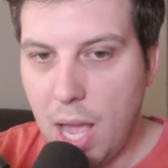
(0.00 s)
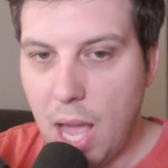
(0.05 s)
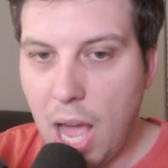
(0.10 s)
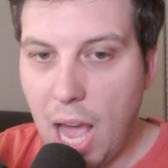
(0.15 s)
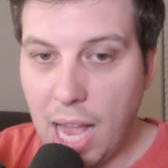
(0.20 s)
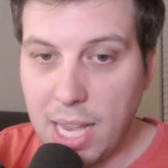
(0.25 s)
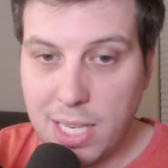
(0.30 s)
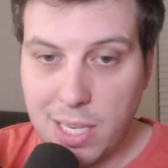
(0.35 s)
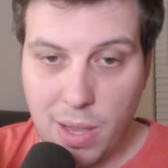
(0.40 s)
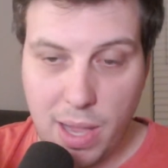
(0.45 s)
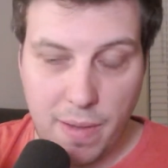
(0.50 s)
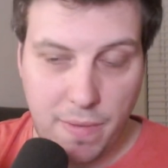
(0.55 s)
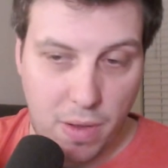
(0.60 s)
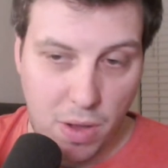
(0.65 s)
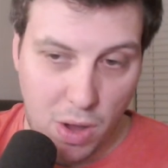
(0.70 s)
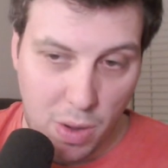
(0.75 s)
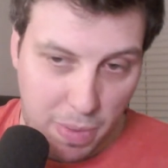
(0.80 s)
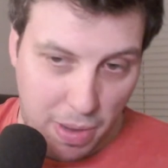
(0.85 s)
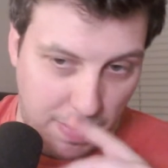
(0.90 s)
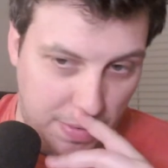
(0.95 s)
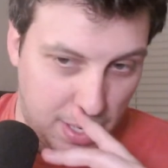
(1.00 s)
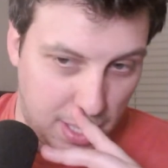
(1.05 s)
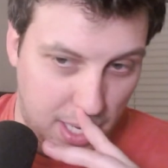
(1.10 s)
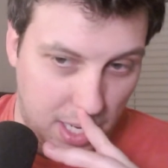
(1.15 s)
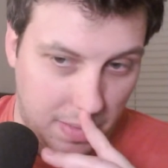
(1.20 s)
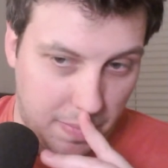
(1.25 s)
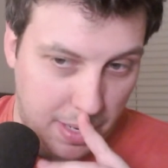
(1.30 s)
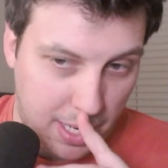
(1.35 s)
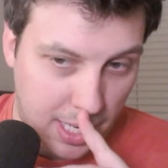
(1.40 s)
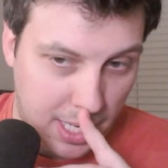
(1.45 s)
I still have hope. I've said
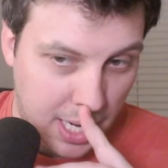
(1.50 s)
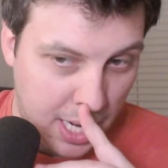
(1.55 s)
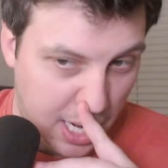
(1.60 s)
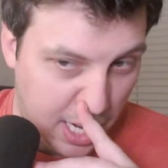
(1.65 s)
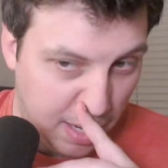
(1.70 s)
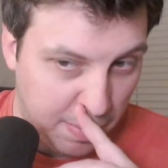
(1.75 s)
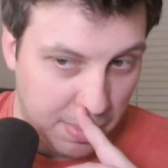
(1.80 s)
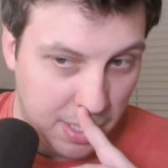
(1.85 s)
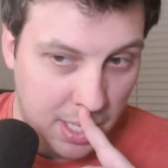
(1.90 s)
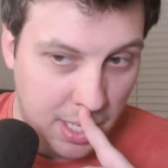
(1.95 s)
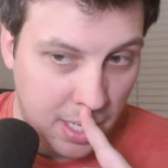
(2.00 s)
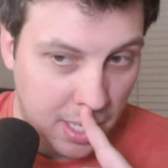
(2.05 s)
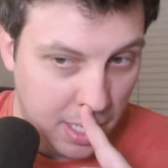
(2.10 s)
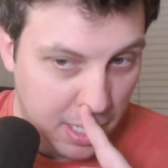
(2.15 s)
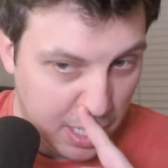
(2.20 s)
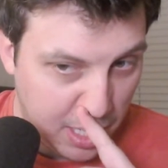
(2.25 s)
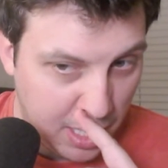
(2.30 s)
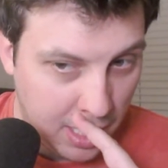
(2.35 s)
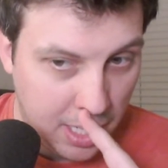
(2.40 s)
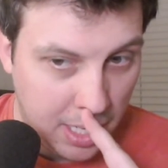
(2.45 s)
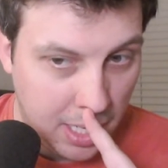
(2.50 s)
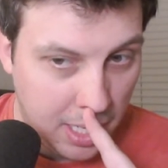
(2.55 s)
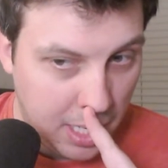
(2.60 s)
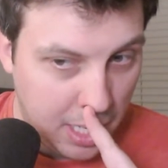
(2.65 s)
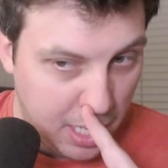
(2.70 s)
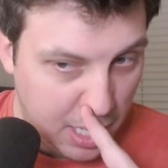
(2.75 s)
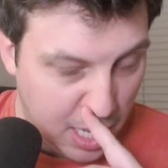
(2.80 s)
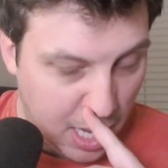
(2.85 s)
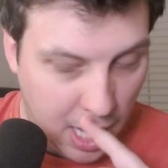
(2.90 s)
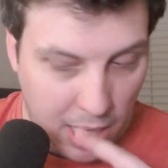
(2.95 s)
this many times.
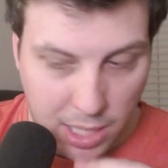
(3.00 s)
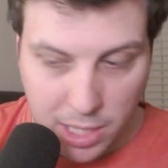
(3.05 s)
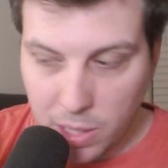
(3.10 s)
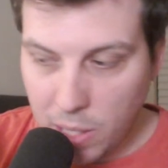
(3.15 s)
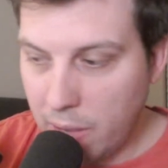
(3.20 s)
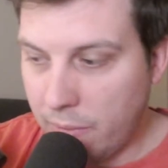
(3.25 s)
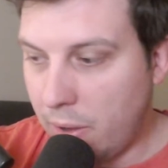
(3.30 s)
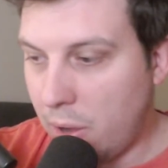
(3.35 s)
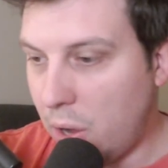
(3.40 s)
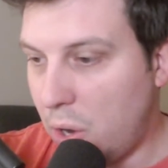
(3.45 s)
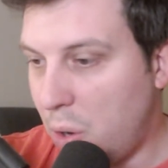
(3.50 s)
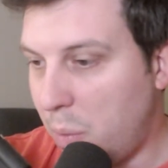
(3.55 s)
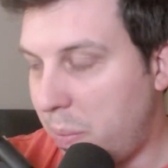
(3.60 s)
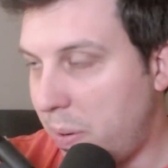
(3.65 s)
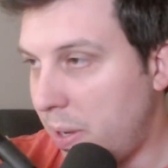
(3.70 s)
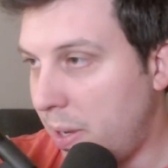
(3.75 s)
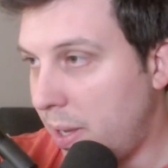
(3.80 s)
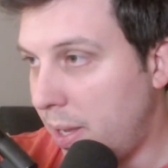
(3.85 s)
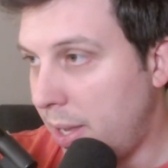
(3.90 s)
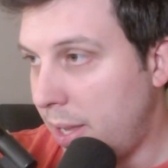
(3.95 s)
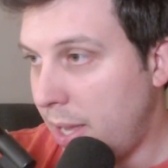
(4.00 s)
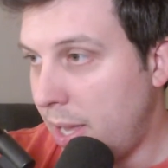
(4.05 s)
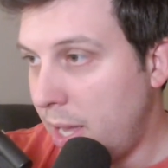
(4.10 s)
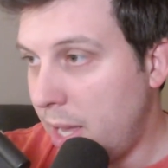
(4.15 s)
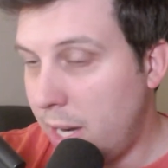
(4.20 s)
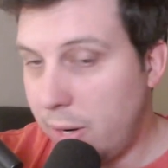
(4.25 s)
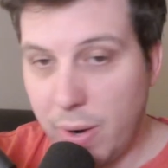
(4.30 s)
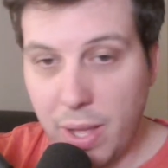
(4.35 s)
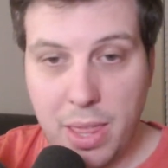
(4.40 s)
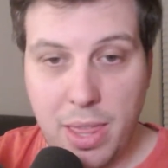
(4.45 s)
I still have hope.
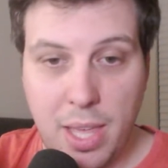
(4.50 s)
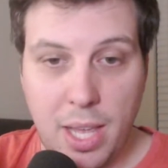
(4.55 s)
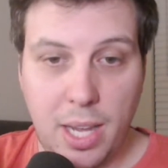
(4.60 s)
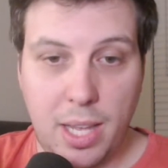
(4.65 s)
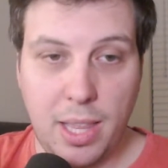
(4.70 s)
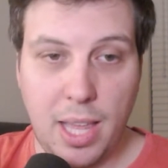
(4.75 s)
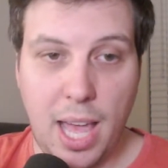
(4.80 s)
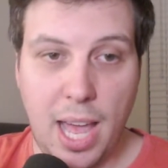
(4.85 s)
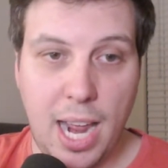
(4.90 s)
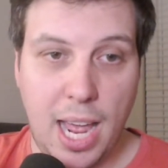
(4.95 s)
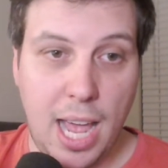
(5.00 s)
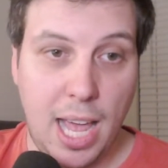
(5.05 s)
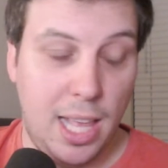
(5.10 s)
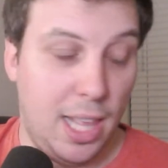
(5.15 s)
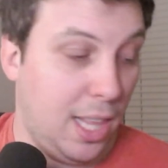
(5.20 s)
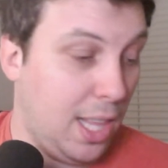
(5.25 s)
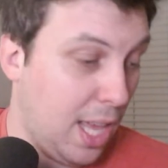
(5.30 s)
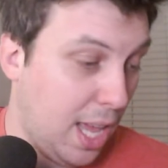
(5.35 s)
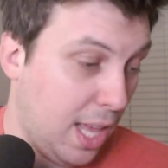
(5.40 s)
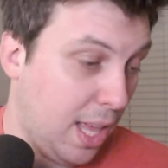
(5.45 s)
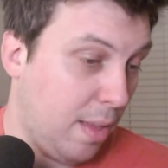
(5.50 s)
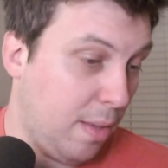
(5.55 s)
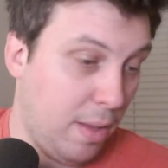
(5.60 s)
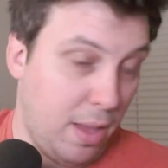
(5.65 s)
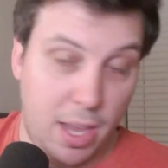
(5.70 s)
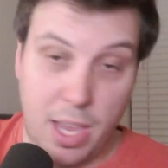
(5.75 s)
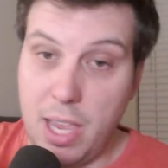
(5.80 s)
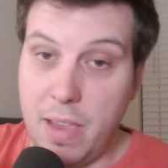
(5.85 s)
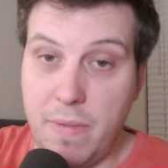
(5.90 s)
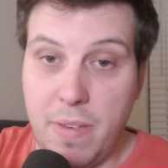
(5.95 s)
Do I think that
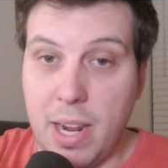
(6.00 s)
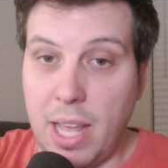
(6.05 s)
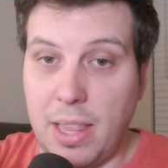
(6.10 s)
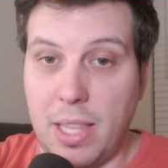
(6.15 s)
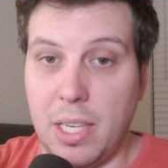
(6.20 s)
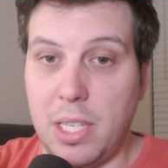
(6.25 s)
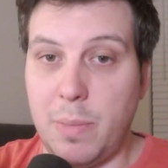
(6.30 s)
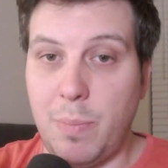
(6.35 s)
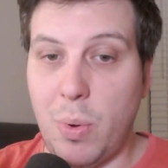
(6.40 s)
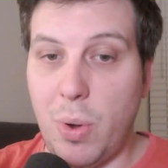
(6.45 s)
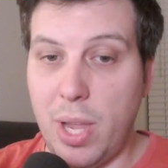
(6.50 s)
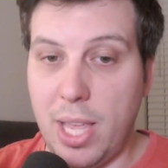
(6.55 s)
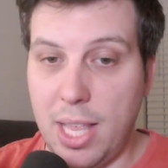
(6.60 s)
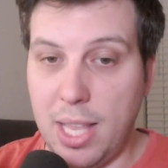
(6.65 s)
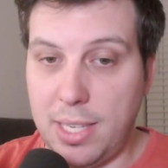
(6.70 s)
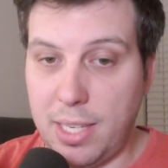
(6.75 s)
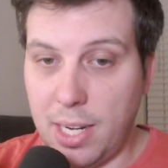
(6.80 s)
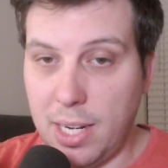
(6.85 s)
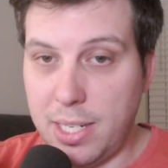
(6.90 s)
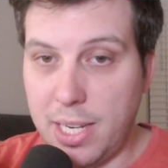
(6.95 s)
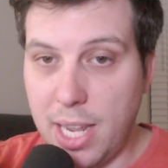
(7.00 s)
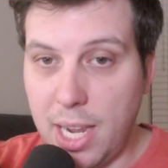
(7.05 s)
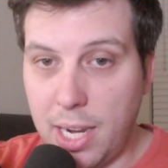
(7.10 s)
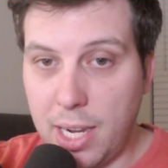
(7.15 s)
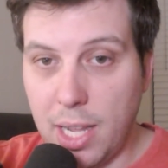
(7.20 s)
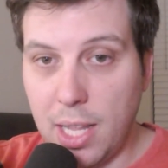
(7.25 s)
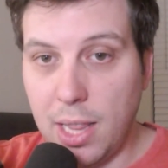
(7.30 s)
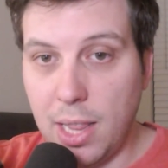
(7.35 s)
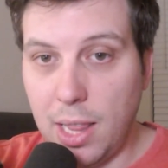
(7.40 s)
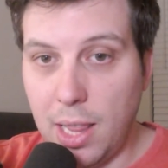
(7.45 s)
even at this point, it's going to take
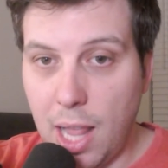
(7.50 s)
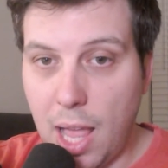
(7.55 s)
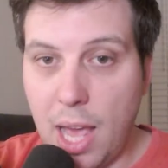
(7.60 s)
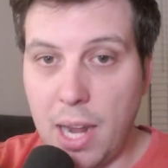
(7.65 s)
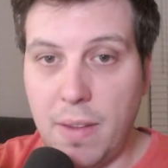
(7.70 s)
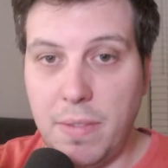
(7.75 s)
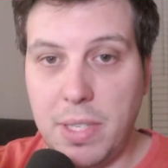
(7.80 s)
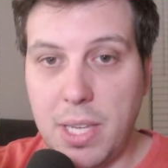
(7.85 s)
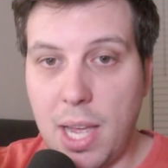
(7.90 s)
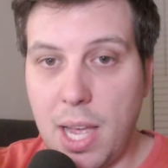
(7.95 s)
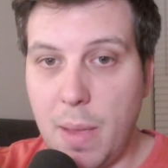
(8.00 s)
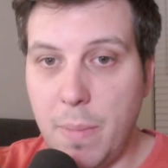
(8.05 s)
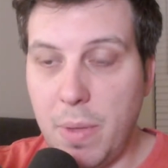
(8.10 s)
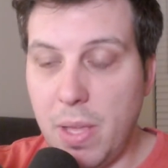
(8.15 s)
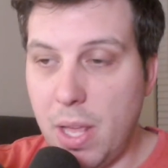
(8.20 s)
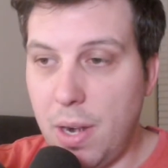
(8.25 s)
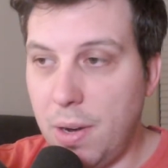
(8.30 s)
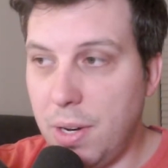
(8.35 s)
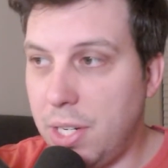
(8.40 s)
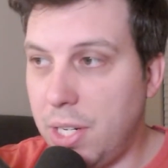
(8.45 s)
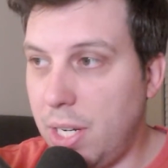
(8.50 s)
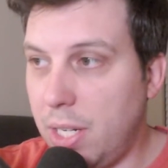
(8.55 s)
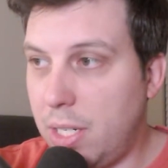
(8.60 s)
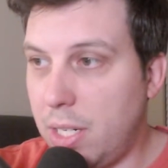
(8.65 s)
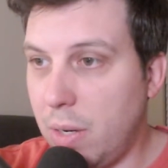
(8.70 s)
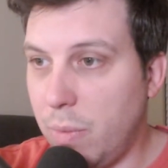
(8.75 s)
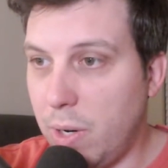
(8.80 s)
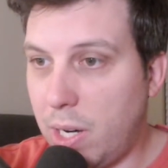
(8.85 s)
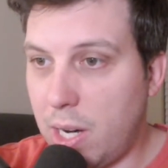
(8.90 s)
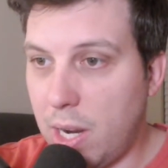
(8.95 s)
a lot of time and energy
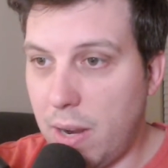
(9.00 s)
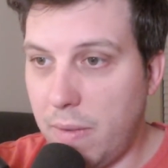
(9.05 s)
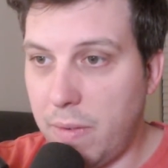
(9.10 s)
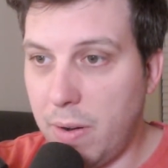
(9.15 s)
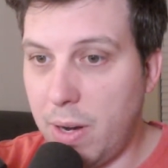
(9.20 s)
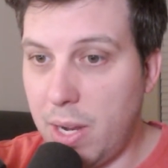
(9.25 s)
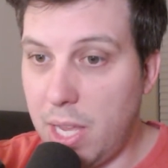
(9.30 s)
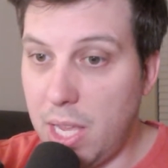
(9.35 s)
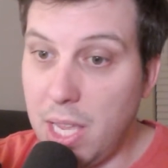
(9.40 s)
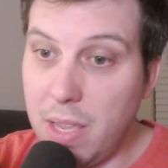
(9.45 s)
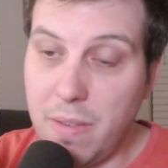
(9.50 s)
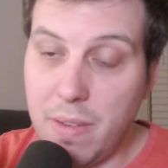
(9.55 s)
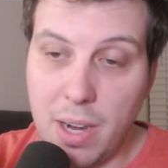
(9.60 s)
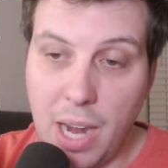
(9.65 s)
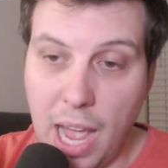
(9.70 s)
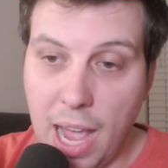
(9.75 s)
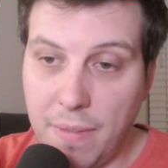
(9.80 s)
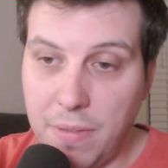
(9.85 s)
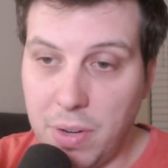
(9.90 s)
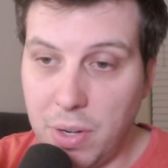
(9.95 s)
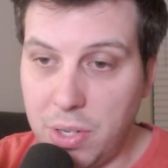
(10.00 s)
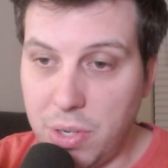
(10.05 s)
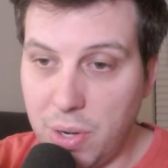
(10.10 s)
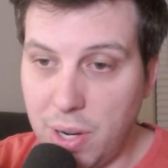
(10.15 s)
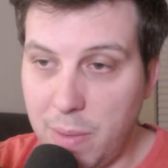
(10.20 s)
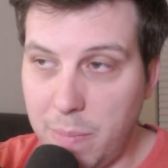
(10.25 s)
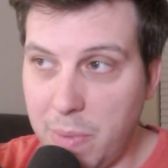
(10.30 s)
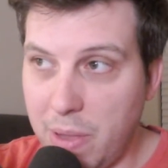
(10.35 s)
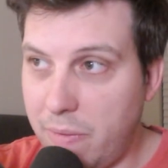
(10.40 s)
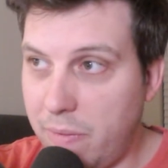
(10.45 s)
to recover, even after
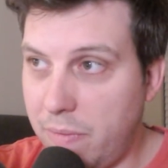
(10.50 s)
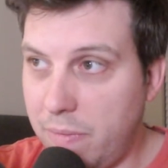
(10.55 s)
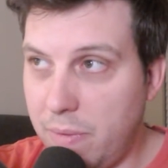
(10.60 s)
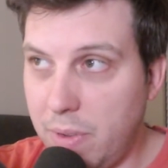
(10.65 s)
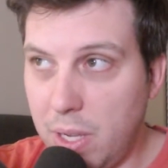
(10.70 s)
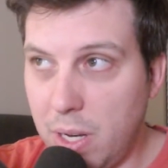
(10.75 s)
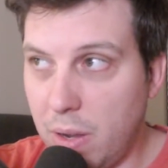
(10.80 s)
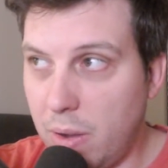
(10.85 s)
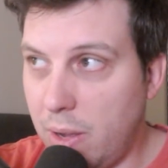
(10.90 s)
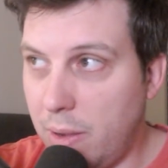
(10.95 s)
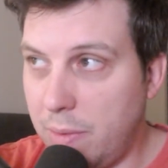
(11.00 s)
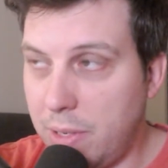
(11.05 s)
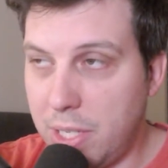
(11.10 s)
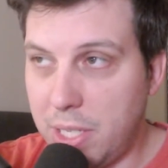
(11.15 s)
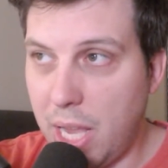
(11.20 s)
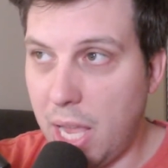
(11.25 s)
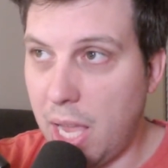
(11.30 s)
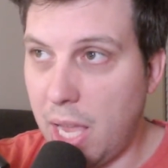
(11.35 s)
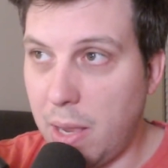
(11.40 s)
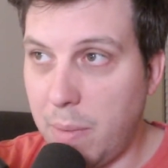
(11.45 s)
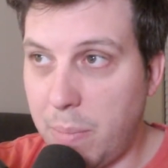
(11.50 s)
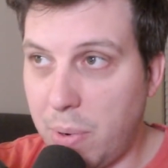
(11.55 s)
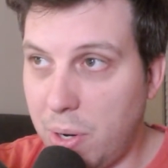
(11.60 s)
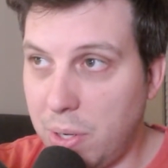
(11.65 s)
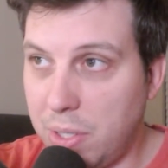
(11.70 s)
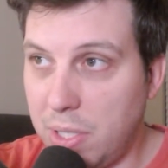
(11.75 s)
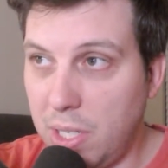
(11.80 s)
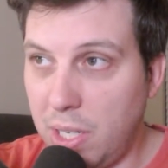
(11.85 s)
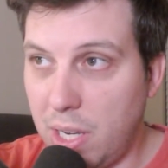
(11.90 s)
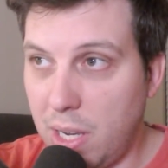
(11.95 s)
Trump, if a sane
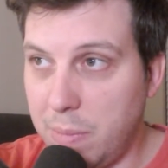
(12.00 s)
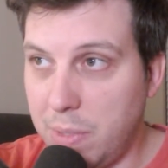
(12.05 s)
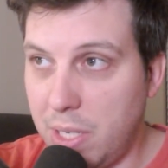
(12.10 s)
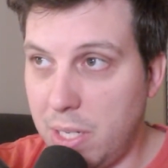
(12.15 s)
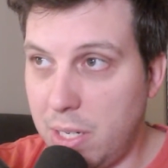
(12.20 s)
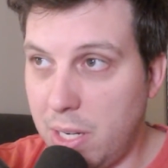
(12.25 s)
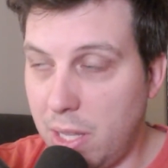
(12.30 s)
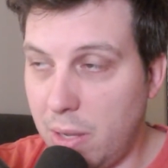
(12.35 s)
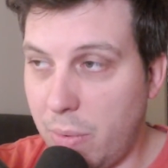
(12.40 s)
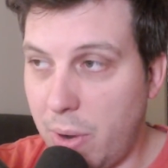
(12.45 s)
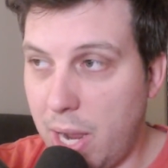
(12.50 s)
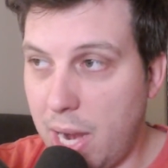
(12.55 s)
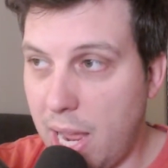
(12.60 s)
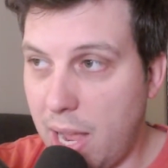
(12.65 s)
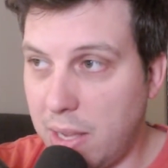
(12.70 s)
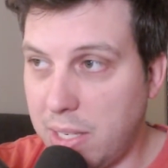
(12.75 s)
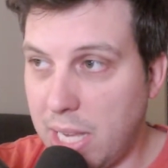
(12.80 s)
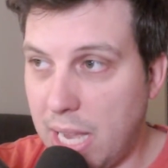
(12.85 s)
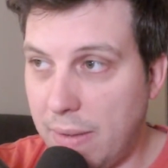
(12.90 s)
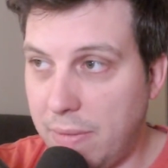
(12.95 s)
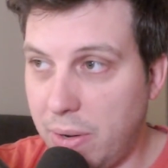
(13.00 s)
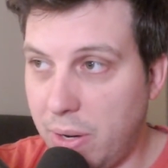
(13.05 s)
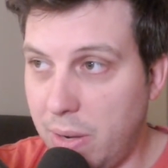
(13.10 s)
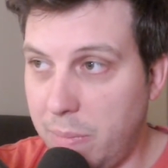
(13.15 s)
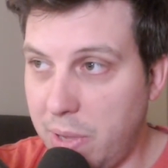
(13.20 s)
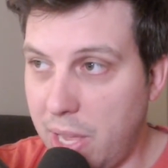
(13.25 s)
person comes into the White House after him?